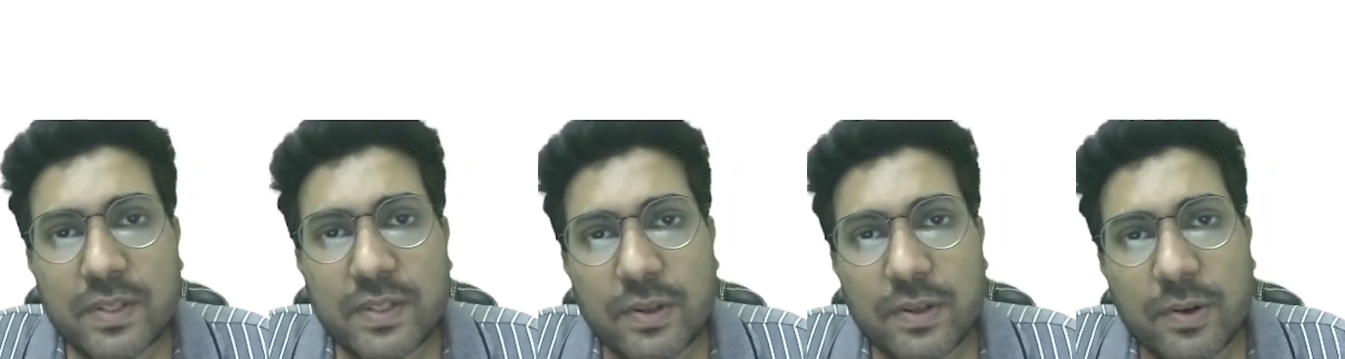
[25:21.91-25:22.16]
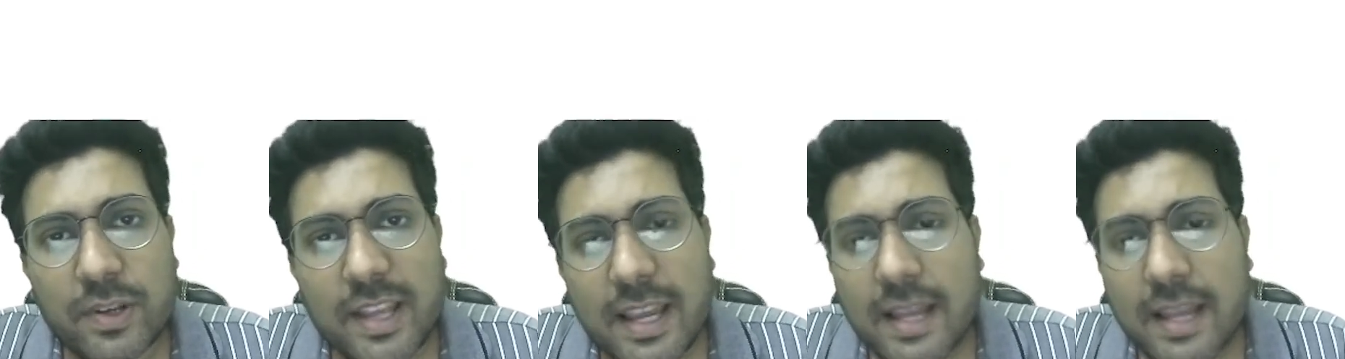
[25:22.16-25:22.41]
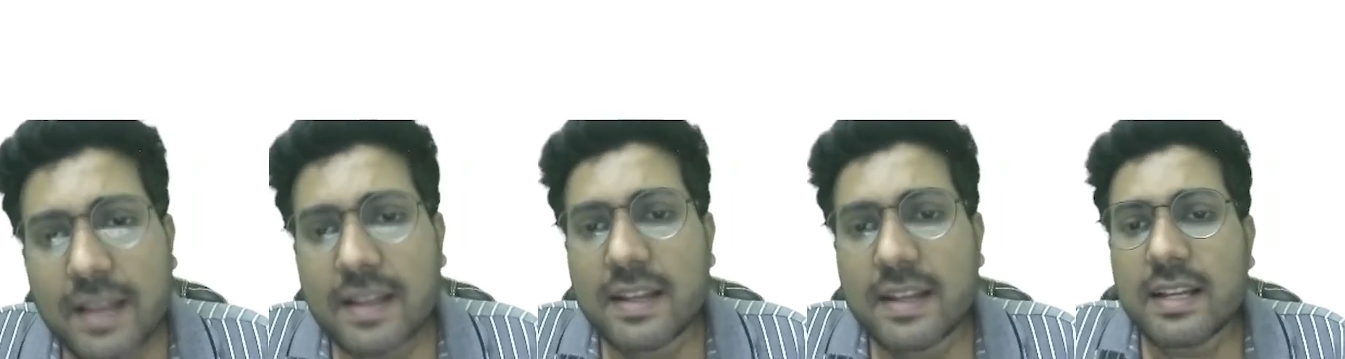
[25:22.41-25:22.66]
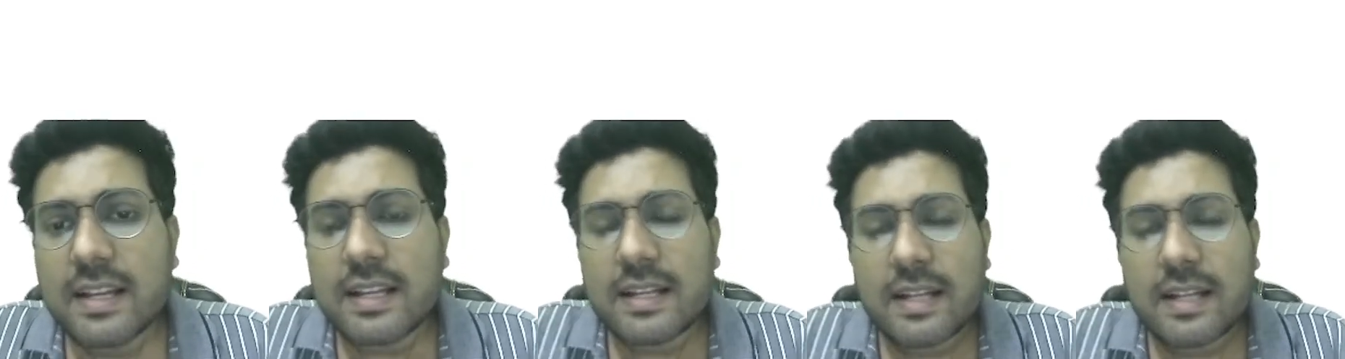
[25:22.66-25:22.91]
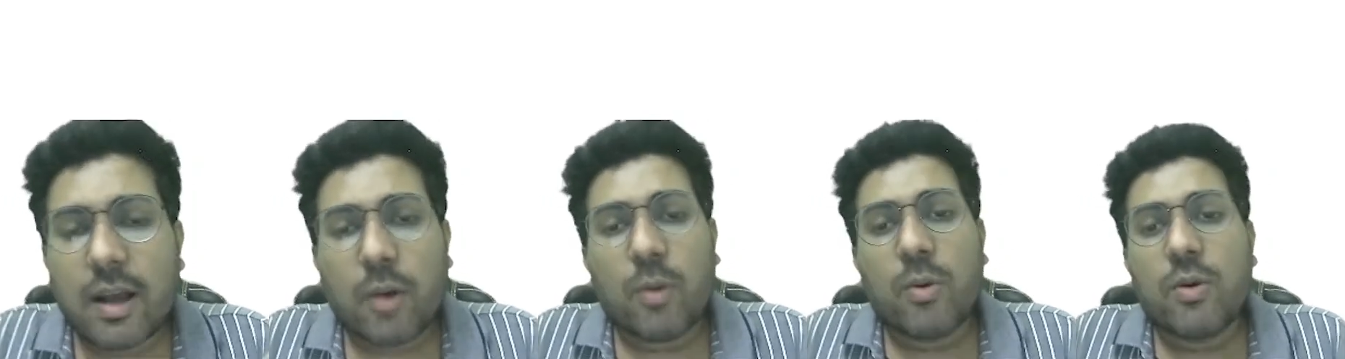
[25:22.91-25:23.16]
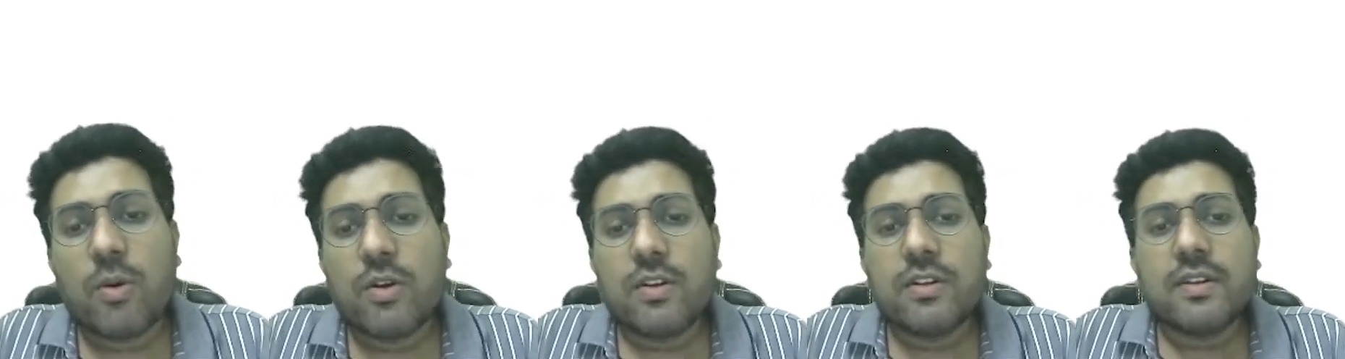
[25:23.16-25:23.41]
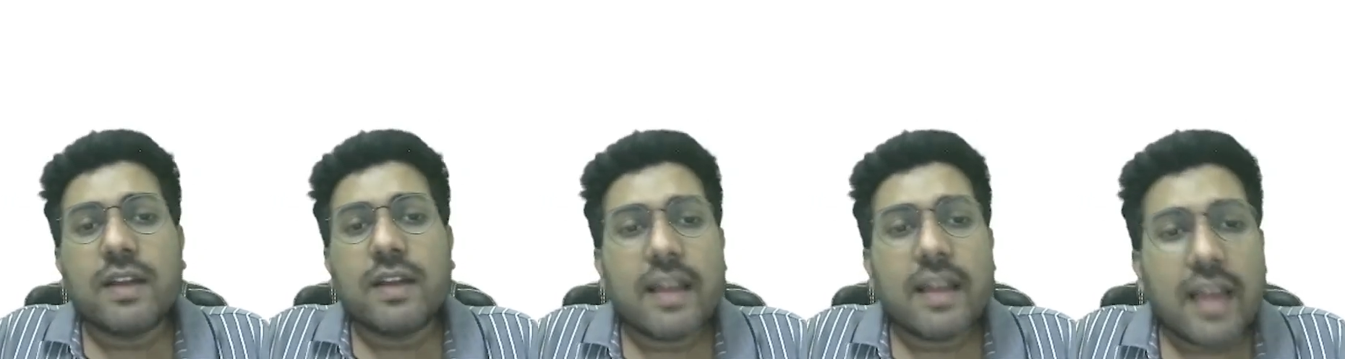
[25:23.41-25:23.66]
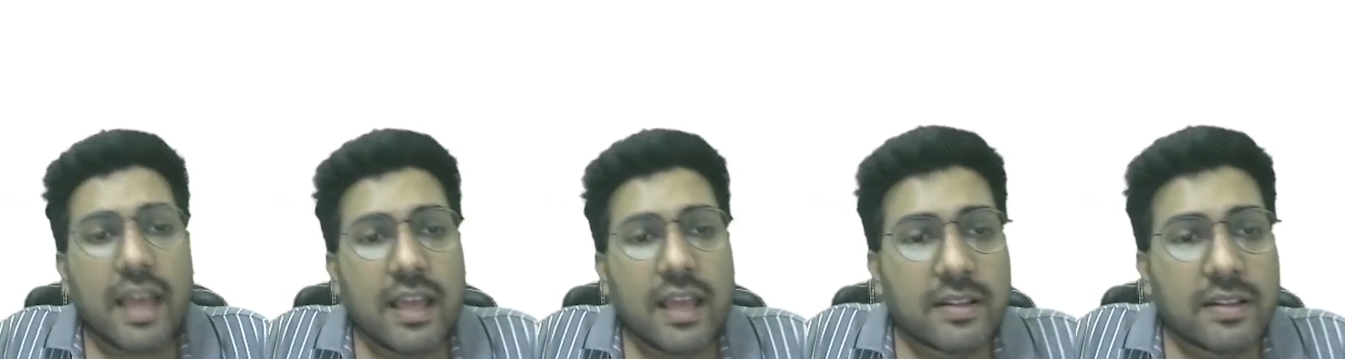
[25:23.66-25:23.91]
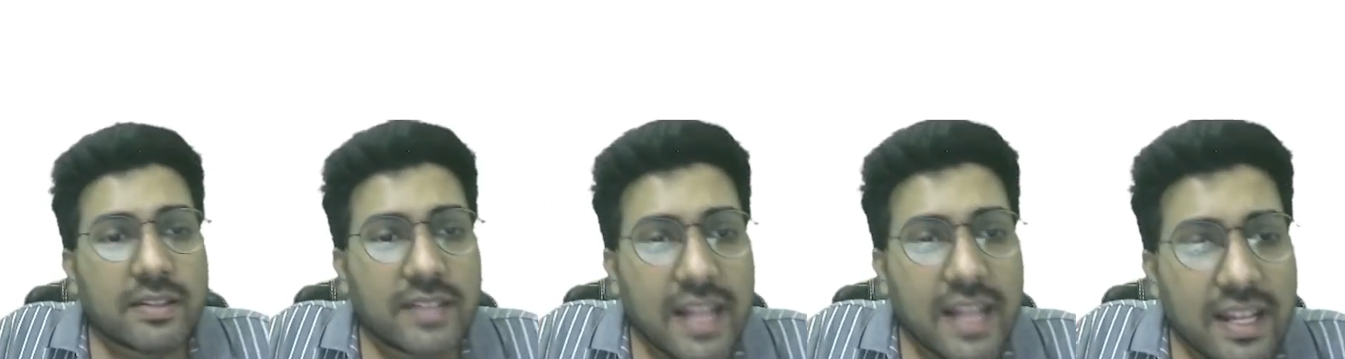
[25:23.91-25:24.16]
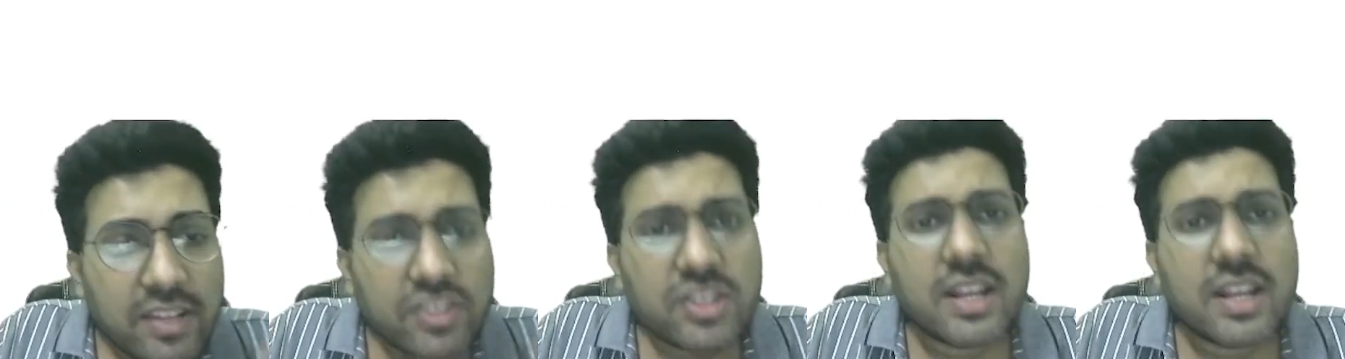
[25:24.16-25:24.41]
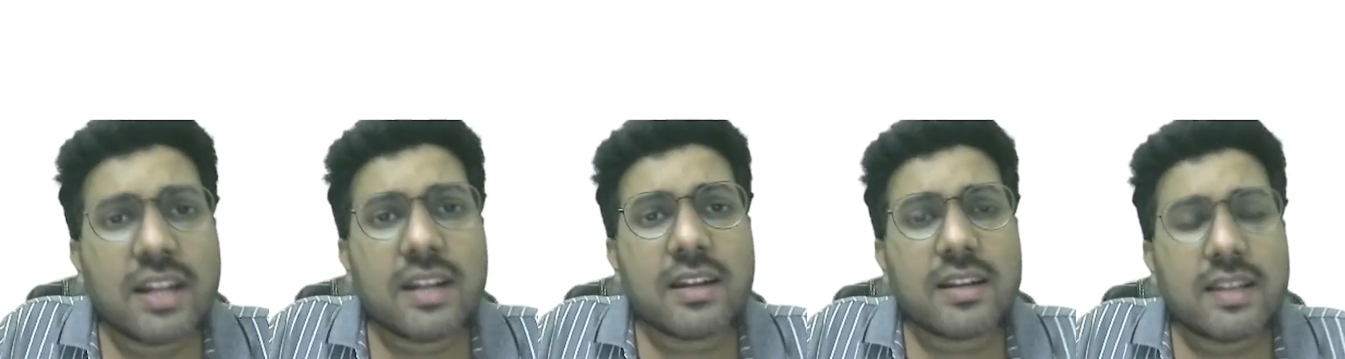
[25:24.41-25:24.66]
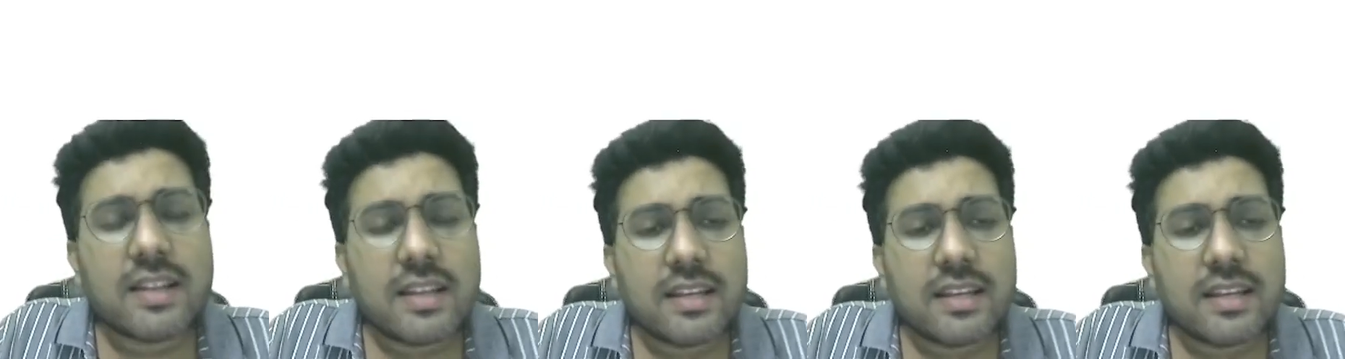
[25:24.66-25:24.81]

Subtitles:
Okay. Now tension,